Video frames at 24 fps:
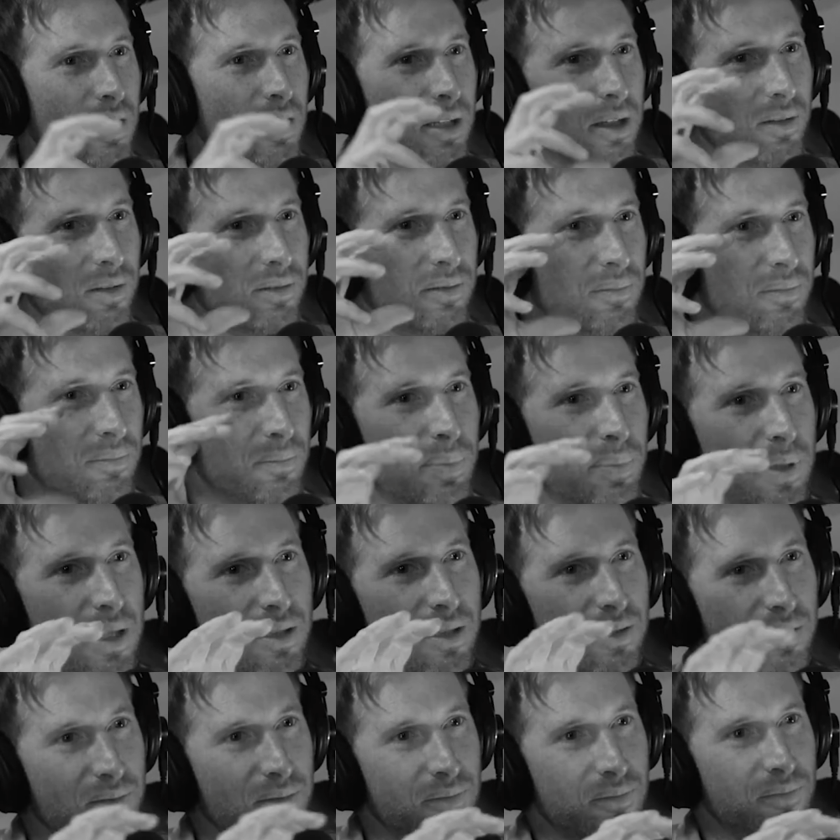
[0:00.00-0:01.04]
like a
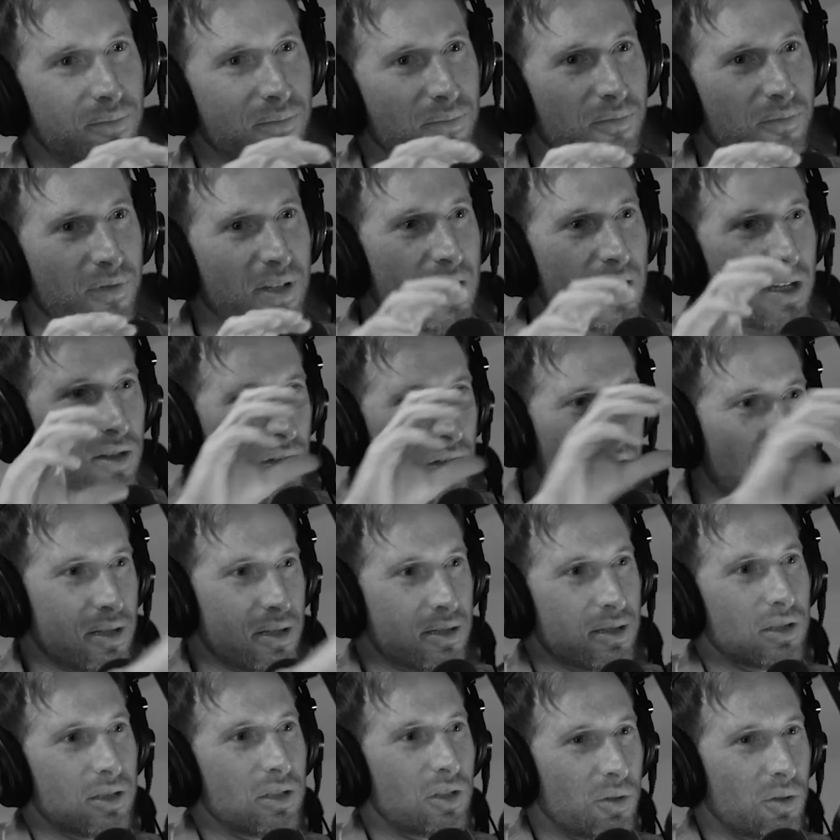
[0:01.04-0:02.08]
big
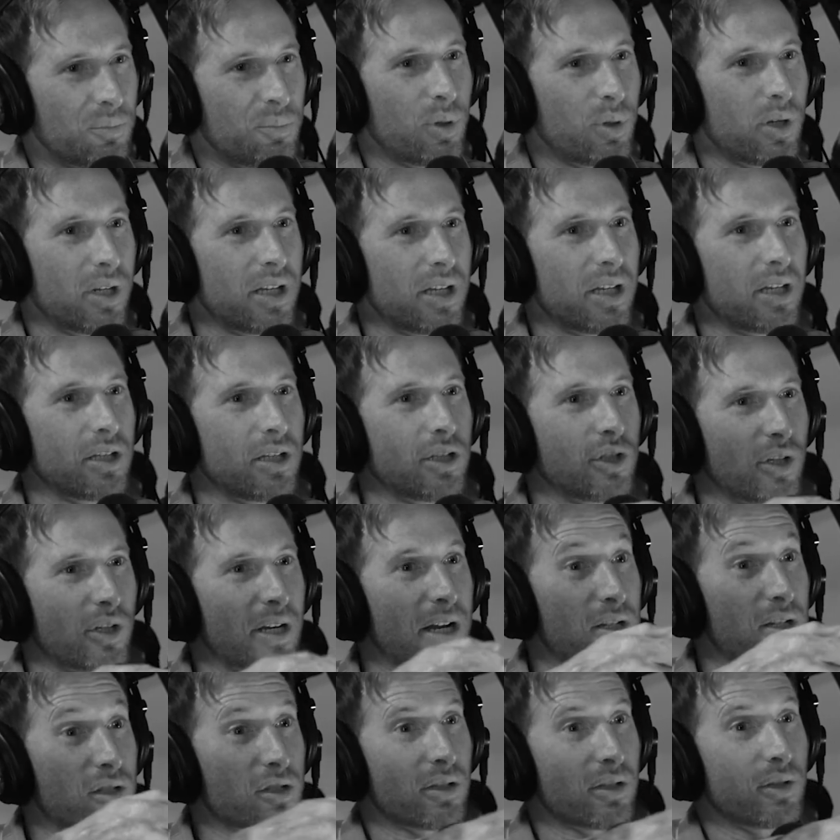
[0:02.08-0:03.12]
VHS and you could put it in and you could
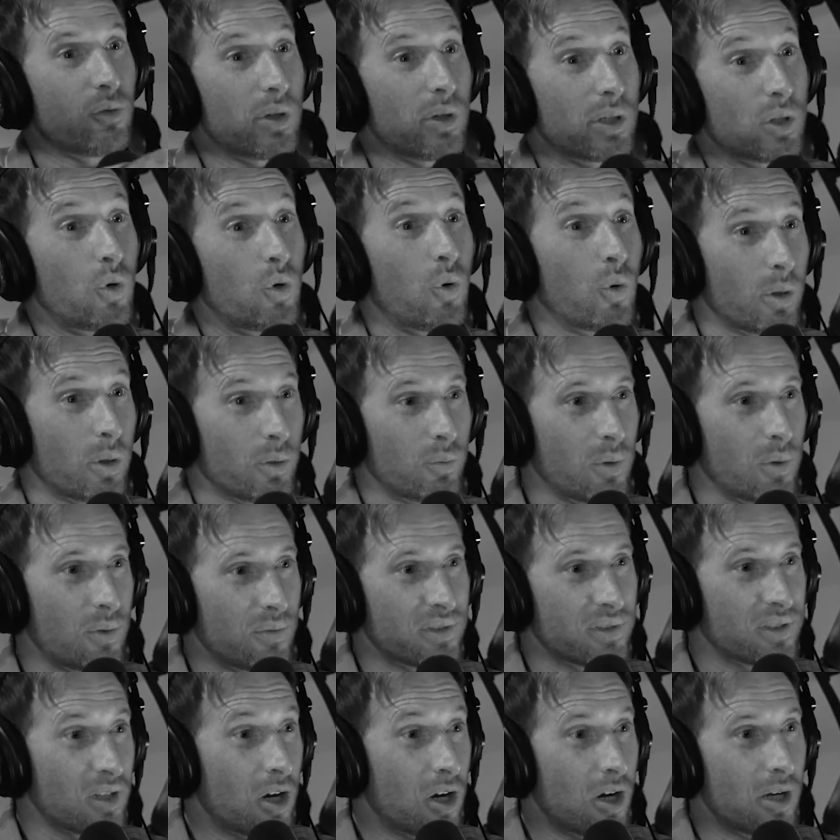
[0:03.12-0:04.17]
actually record what
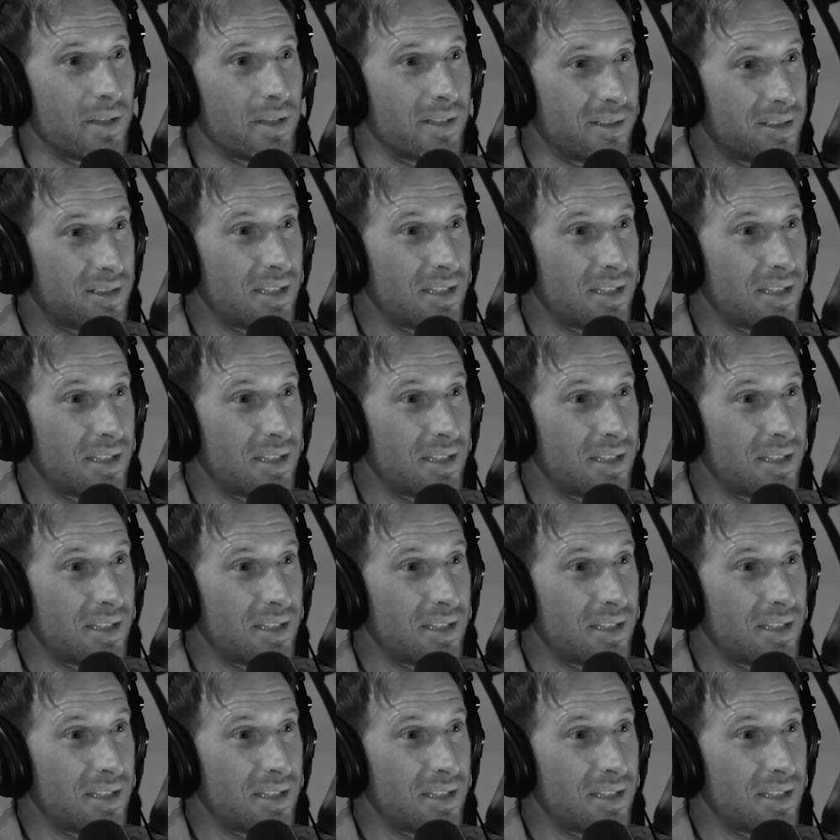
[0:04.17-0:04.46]
was on the